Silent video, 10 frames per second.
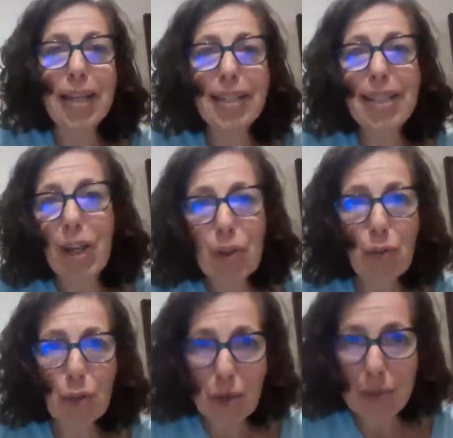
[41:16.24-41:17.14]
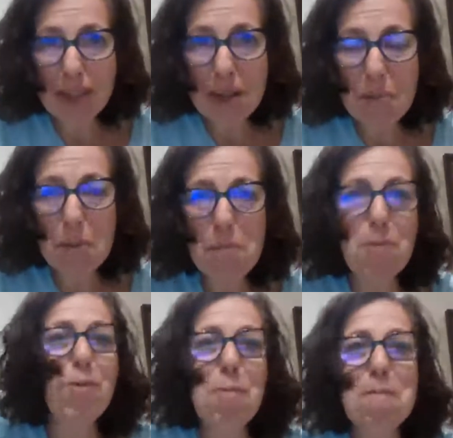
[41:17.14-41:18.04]
I can tell you verbally, but
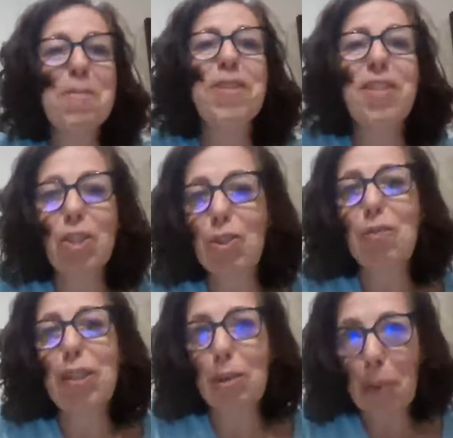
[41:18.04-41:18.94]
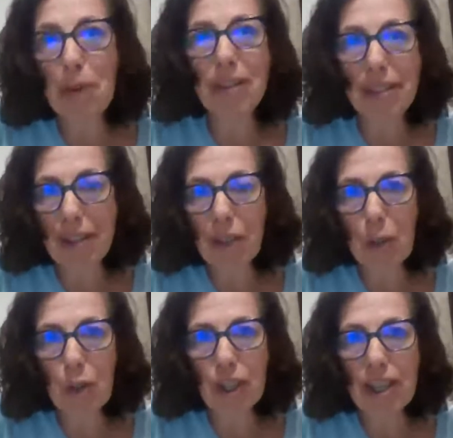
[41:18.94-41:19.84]
most people, until you've experienced life
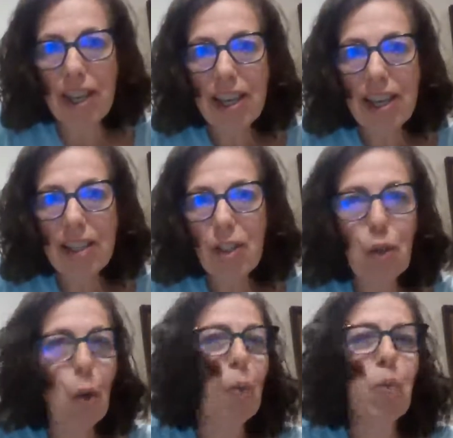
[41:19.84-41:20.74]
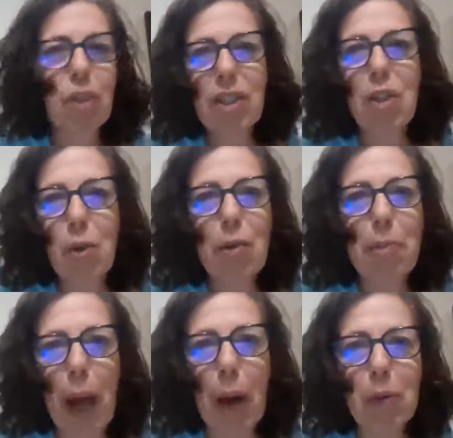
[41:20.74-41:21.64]
coaching, you don't really know
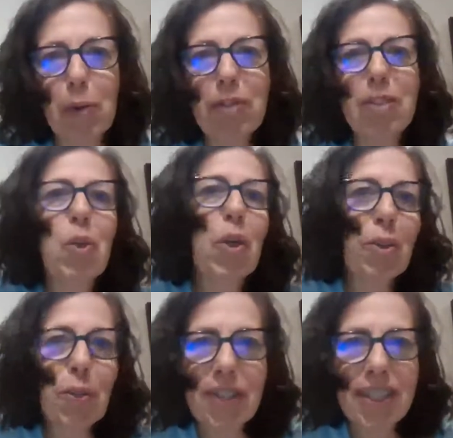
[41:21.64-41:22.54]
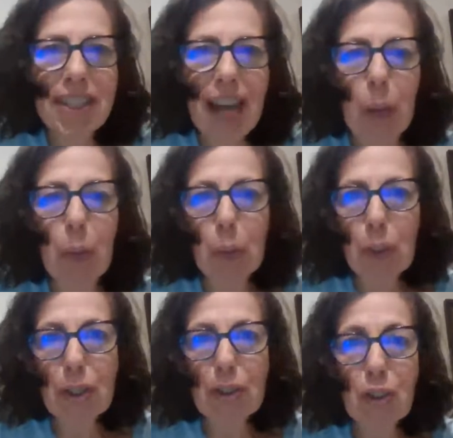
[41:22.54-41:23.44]
the power of it or understand how it
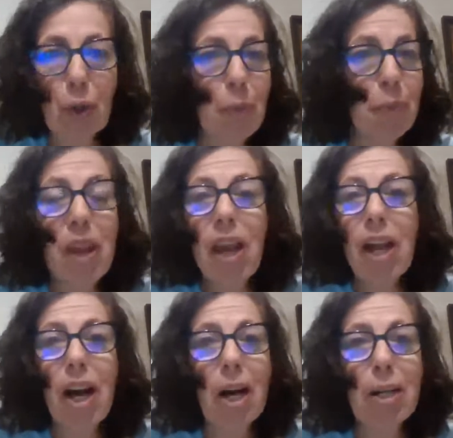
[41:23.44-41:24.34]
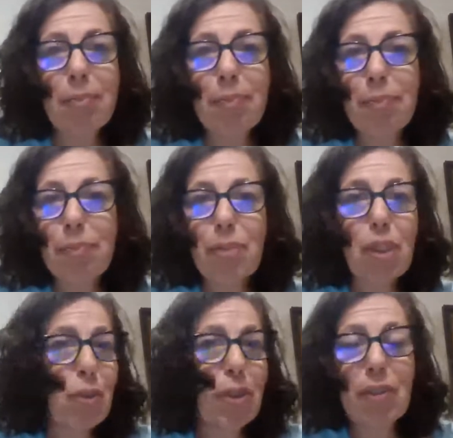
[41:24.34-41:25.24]
works. So,
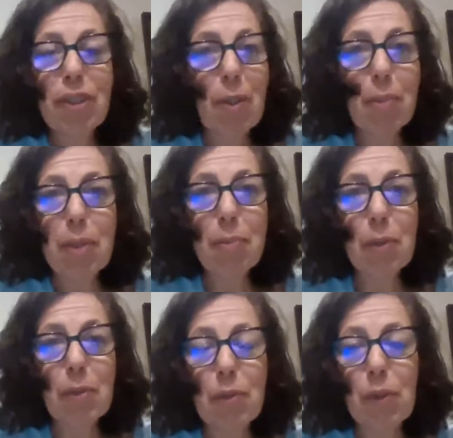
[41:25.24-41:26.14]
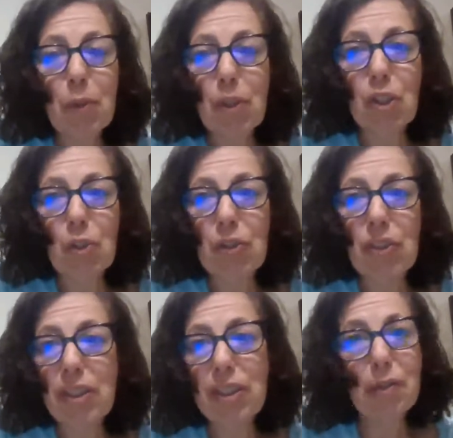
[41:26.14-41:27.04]
if it's something both of you are
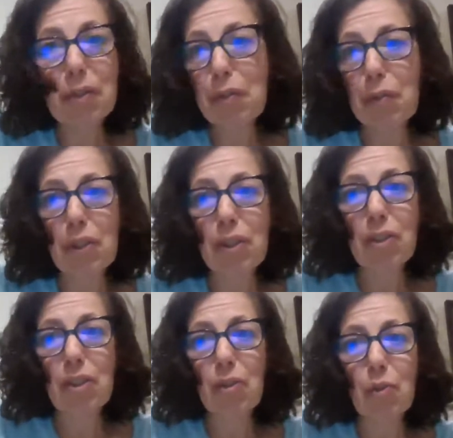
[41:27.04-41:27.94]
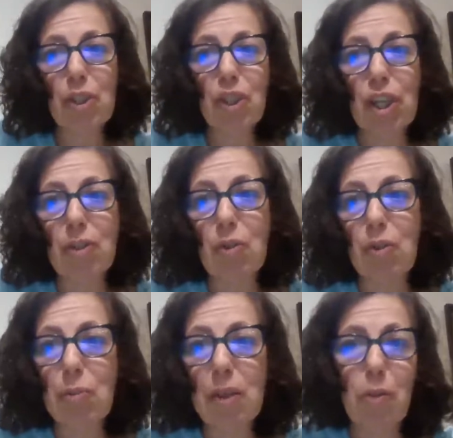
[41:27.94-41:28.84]
interested in, feel free to, reach out
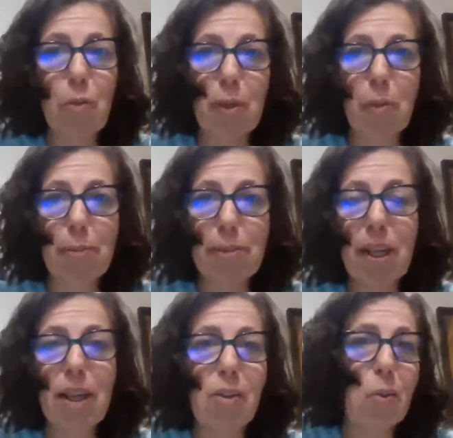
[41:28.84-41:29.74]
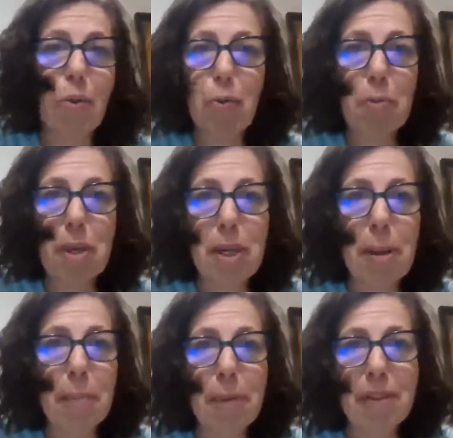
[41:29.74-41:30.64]
to me through my website or through
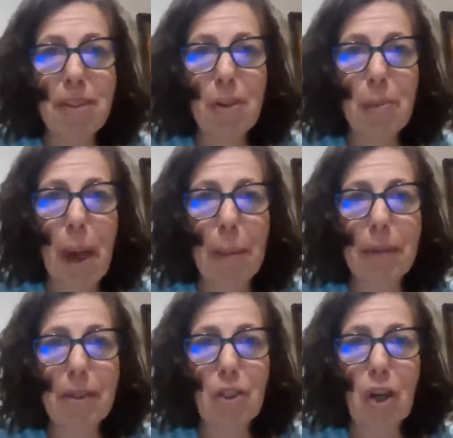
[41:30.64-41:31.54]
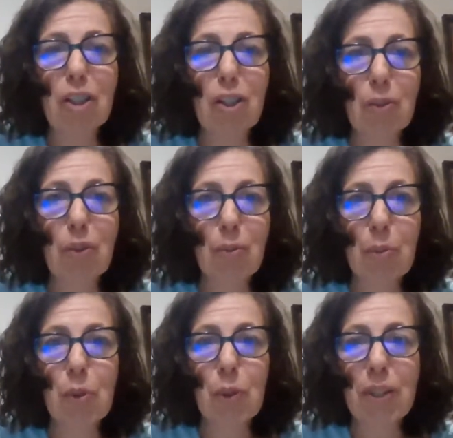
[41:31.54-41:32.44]
Meetup, and, I'm happy to talk to you
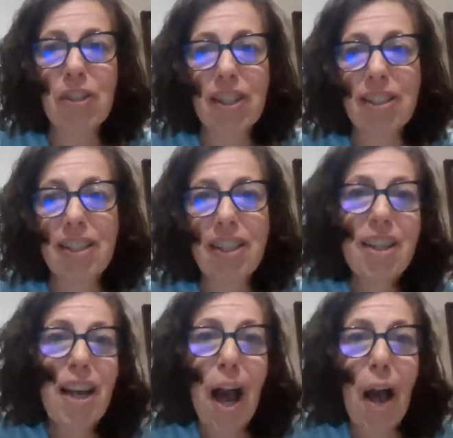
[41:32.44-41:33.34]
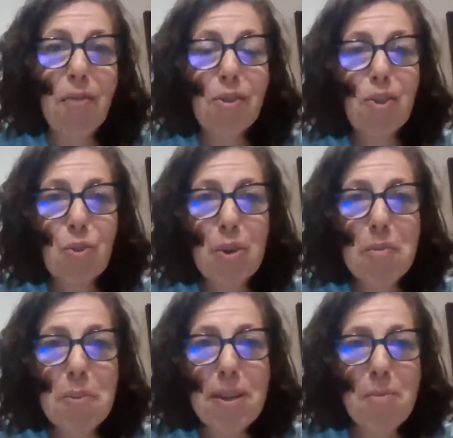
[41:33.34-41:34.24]
some more. And I've
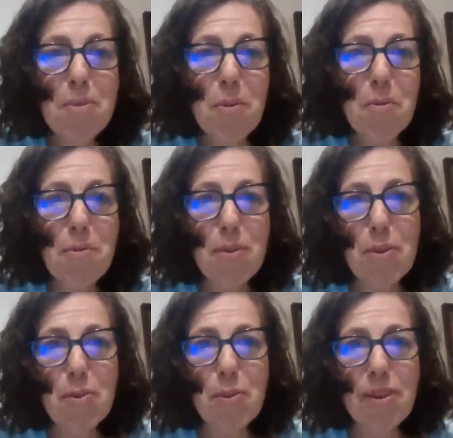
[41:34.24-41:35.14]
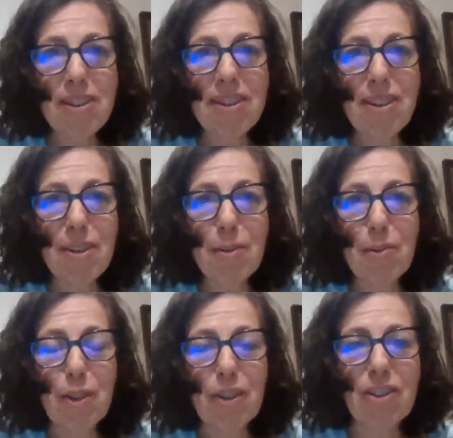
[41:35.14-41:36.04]
enjoyed being with both of you and,
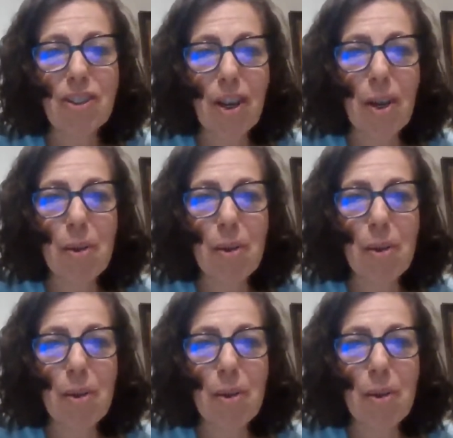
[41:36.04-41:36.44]
just